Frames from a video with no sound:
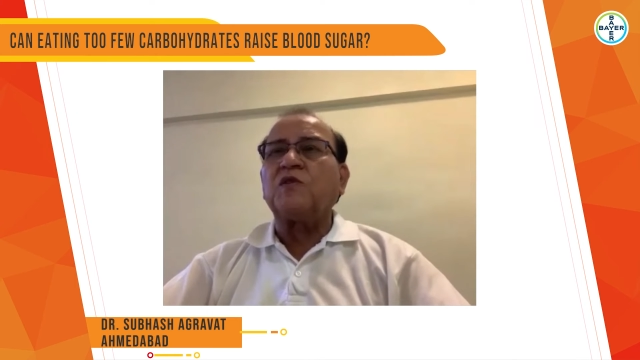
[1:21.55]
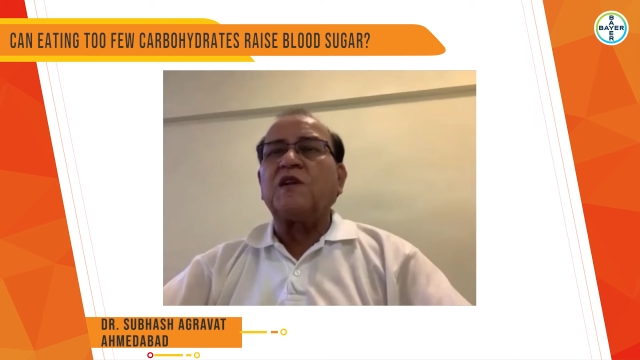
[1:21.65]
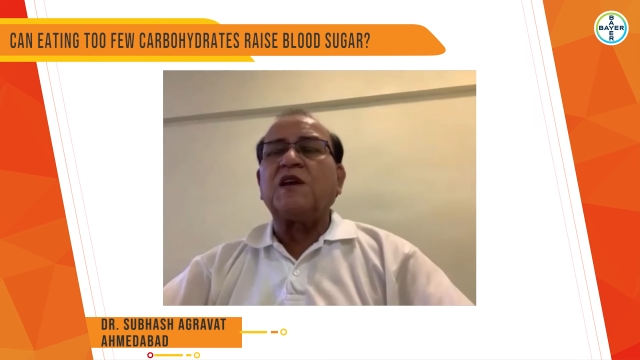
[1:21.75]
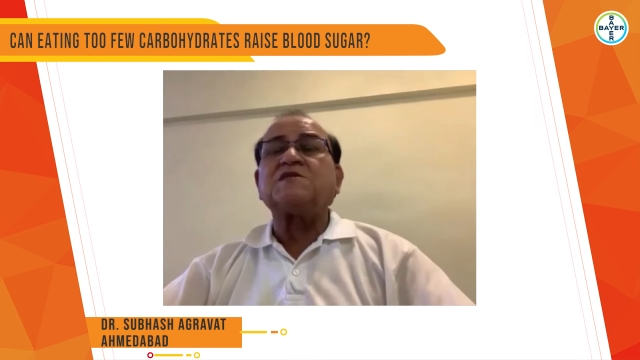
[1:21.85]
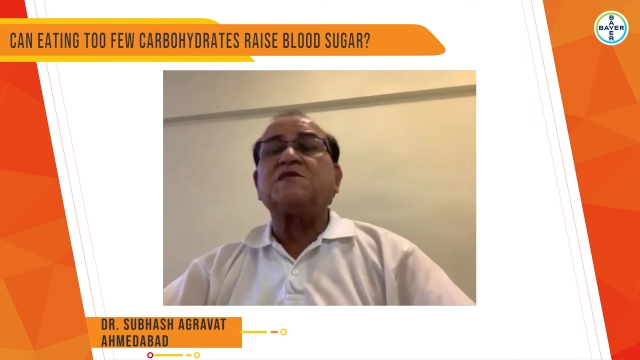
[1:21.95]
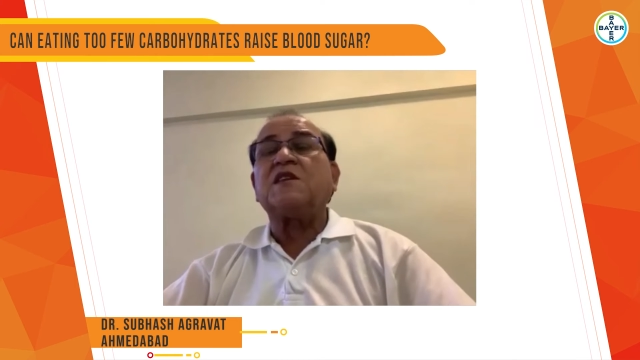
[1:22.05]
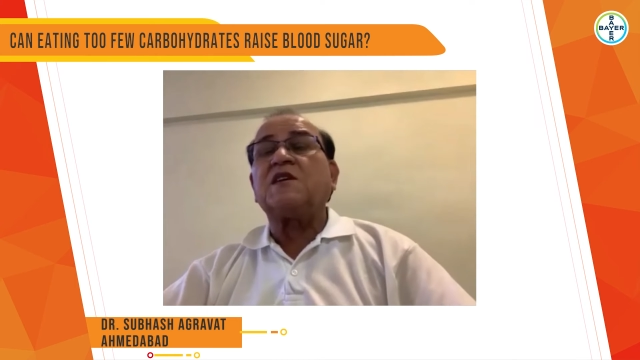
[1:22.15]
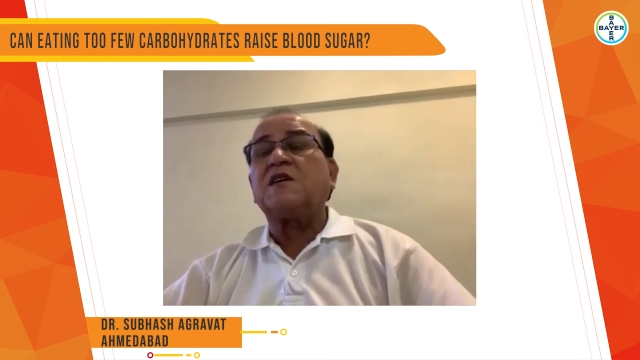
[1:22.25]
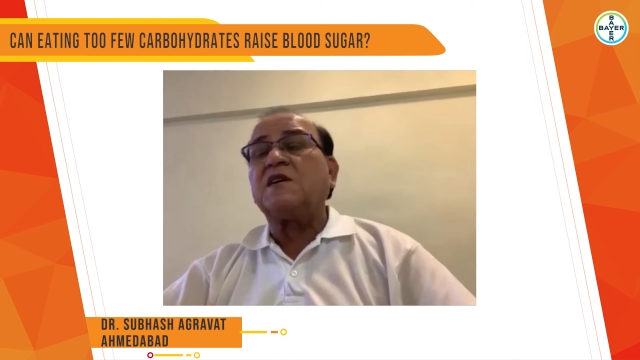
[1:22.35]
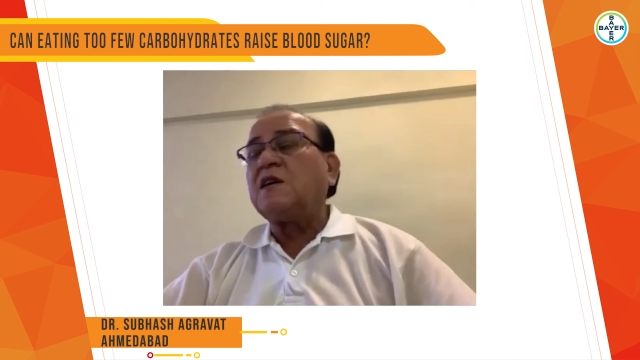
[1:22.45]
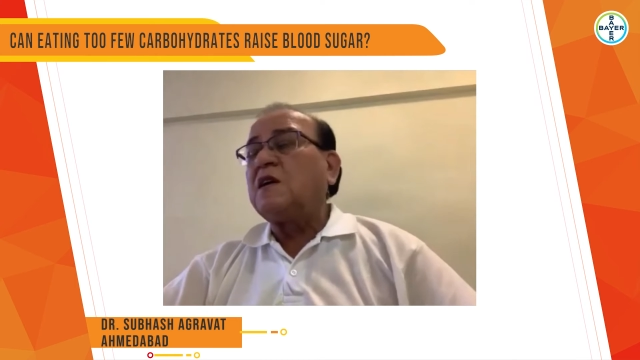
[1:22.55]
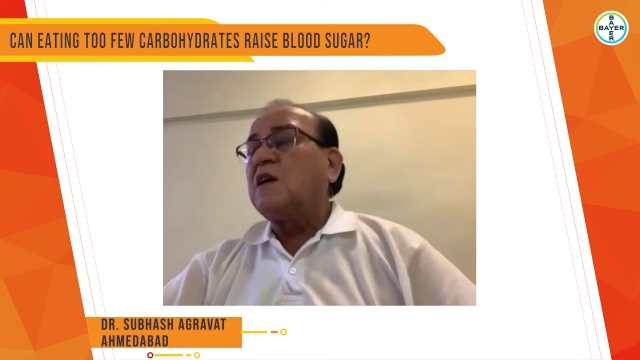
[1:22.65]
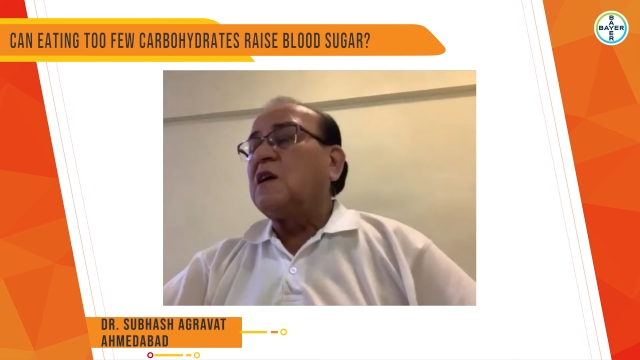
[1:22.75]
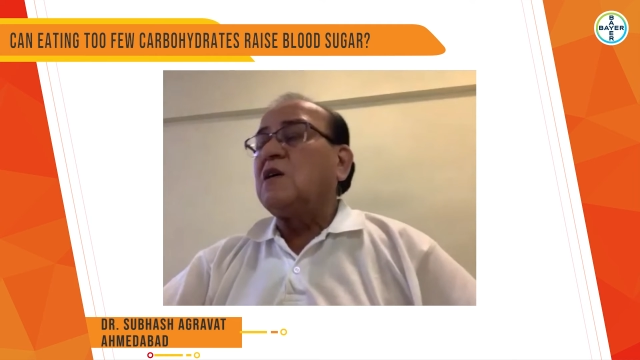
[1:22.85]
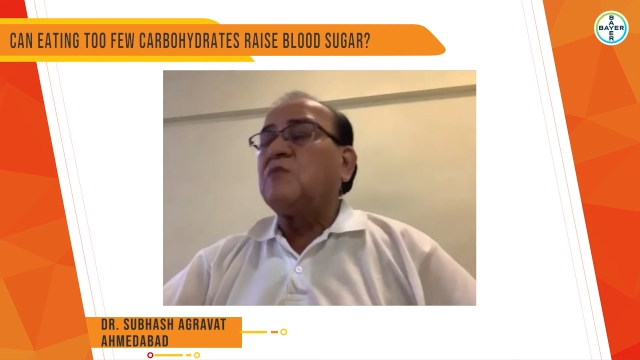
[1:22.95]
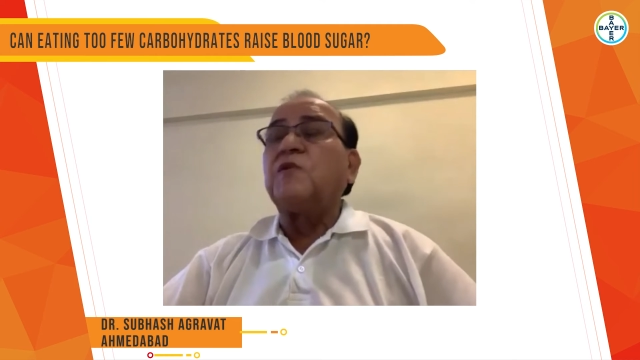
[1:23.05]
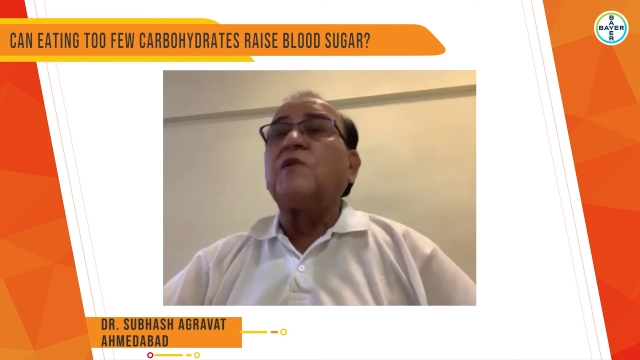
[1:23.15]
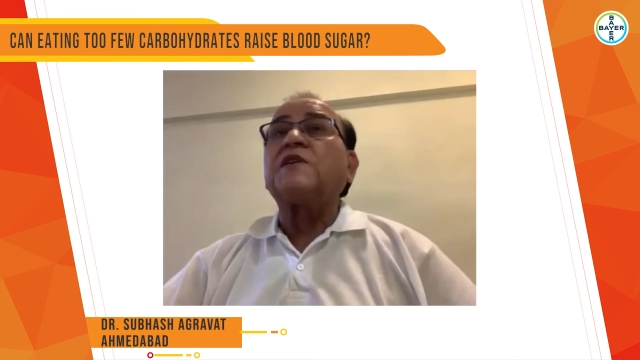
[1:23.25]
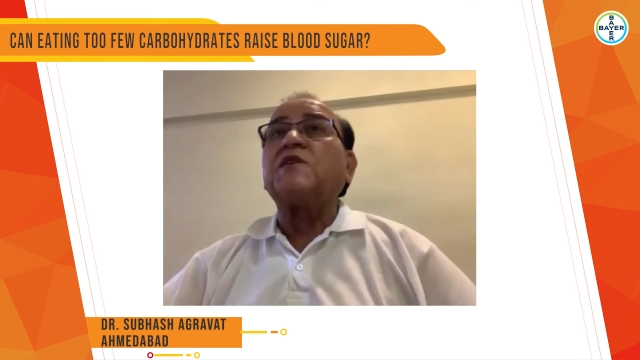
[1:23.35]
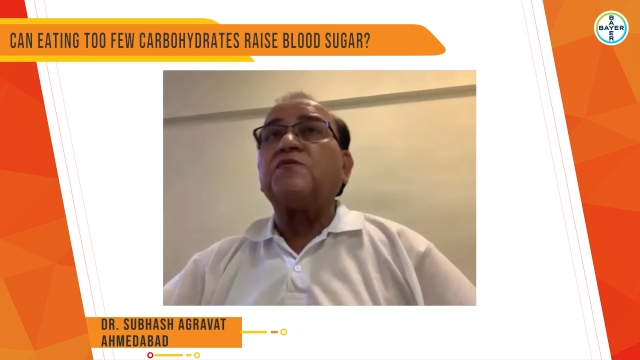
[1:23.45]
less than a
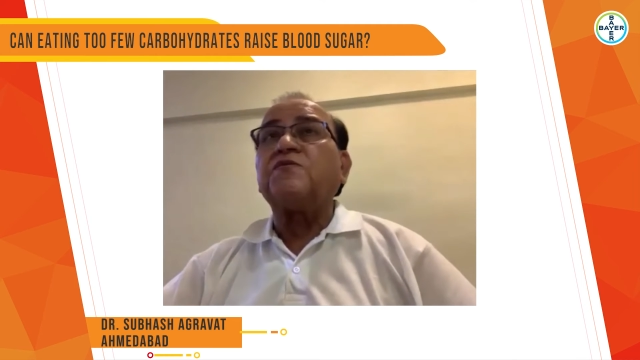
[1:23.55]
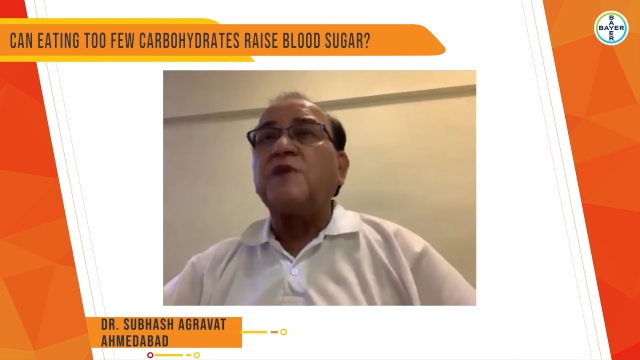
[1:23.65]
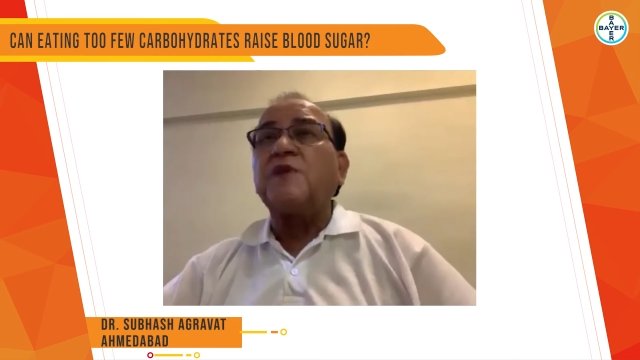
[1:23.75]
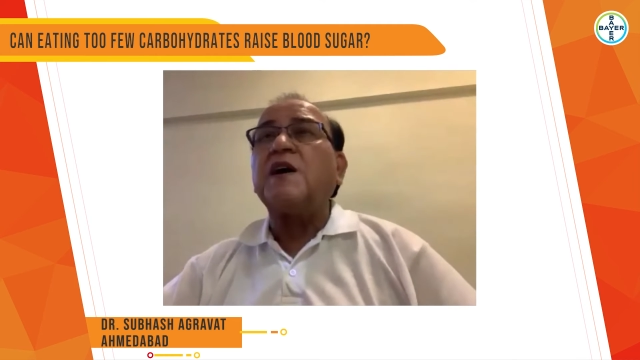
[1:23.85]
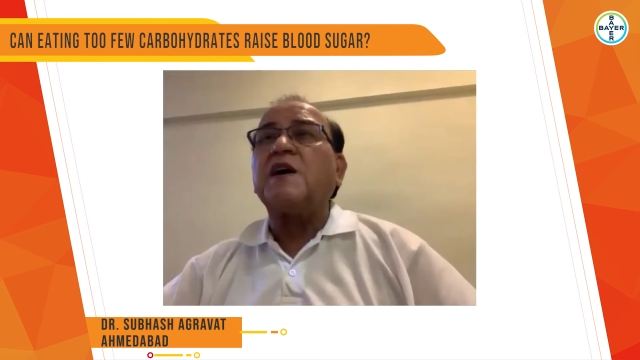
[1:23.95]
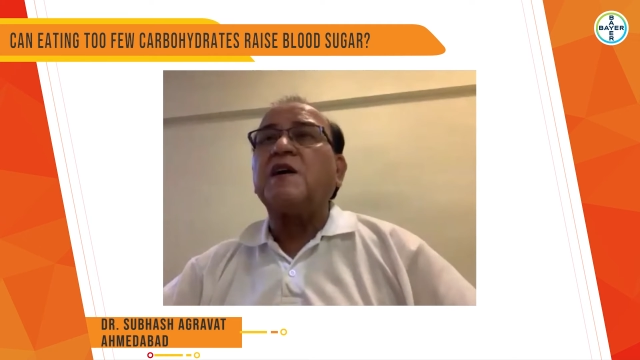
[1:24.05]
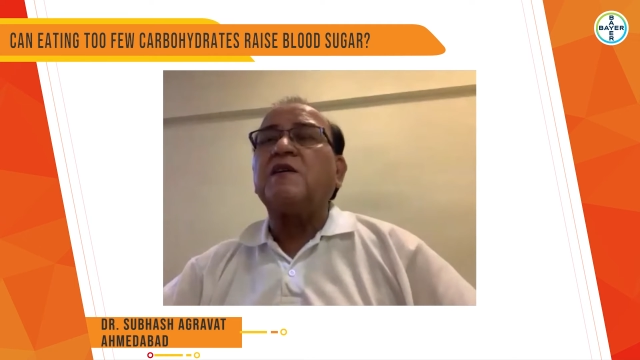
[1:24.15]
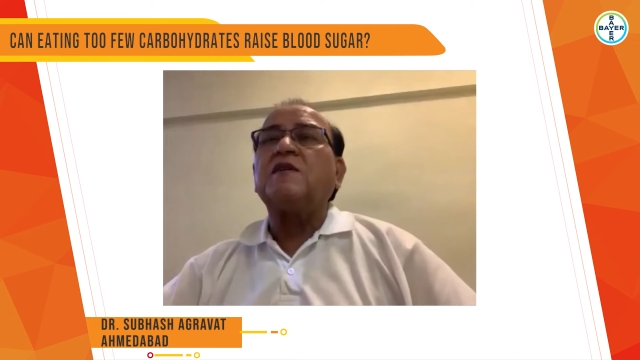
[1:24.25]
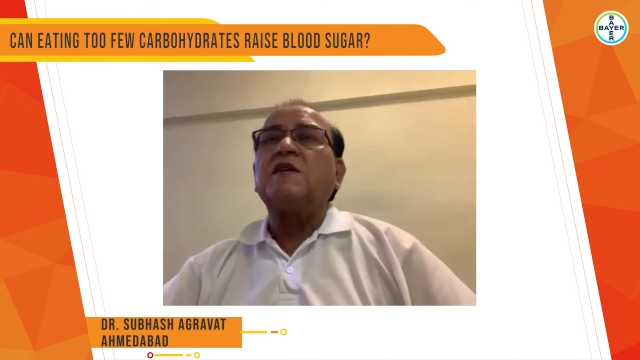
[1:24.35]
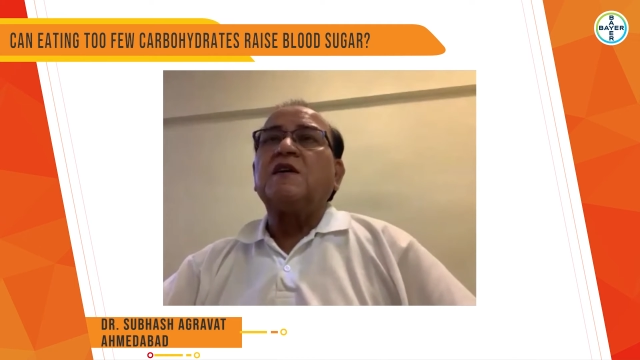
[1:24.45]
45,